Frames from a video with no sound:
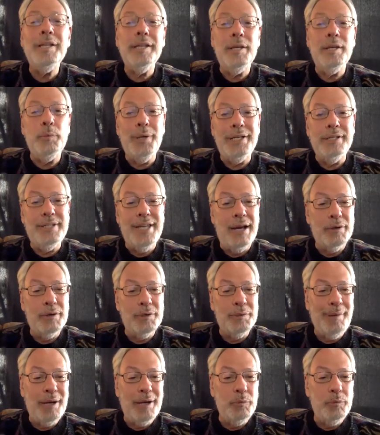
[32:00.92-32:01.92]
wigged out
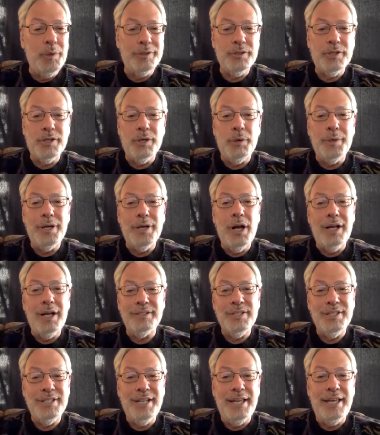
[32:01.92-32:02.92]
about what's going on
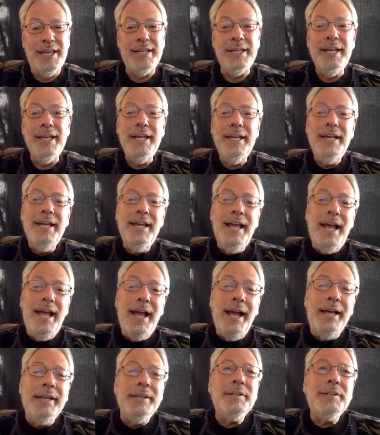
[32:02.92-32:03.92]
today.
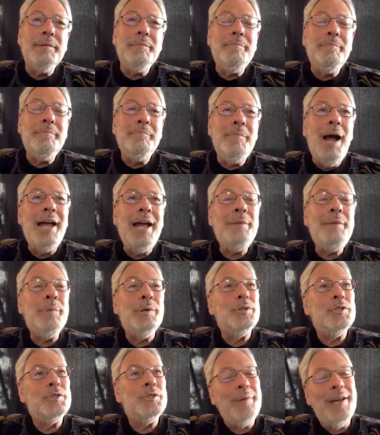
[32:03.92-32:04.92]
And my
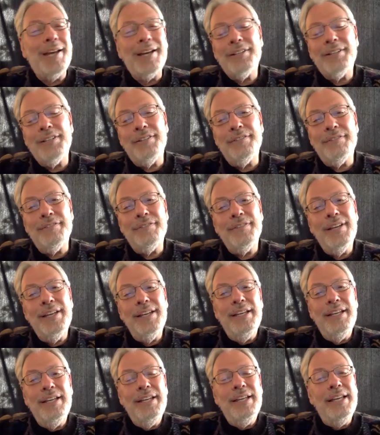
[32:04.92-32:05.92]
perspective
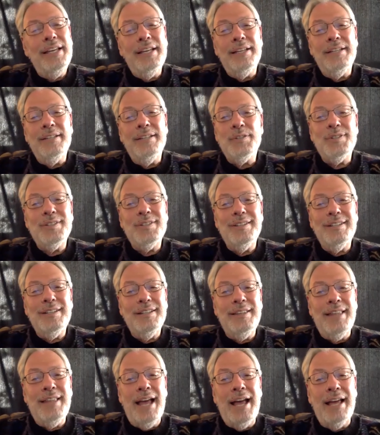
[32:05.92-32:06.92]
is
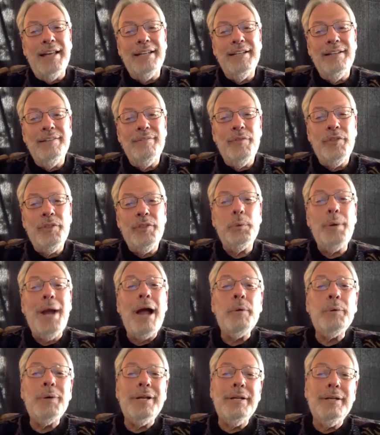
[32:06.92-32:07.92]
that
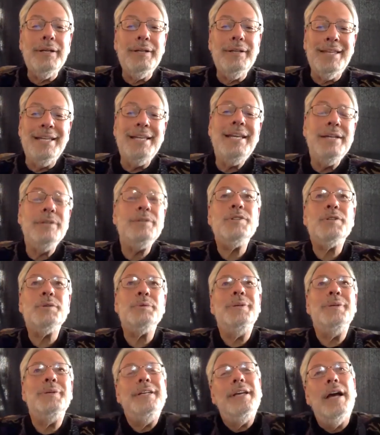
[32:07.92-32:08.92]
throughout the
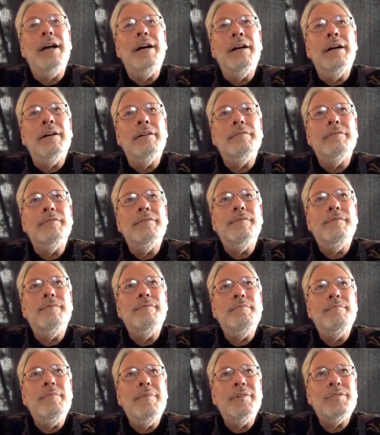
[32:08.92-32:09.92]
history of
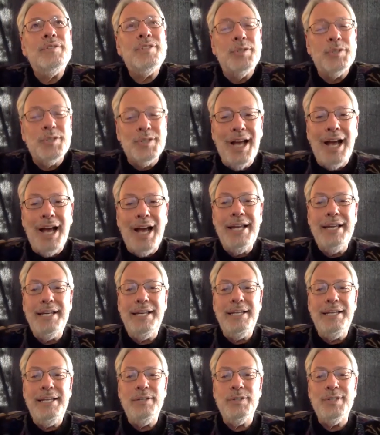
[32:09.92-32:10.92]

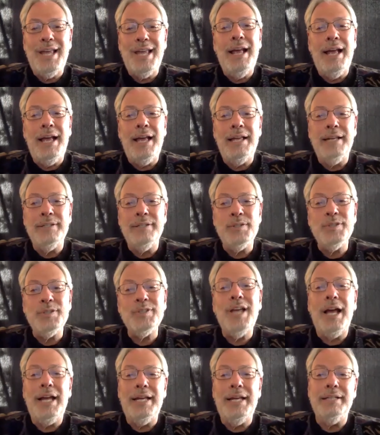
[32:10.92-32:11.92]
societies and
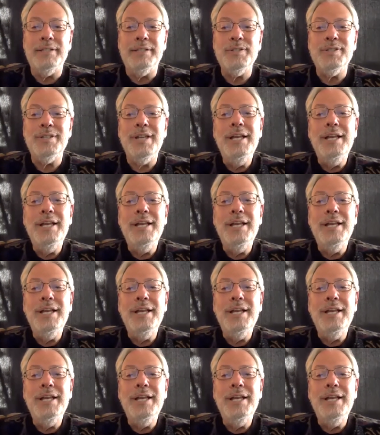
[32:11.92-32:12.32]
science,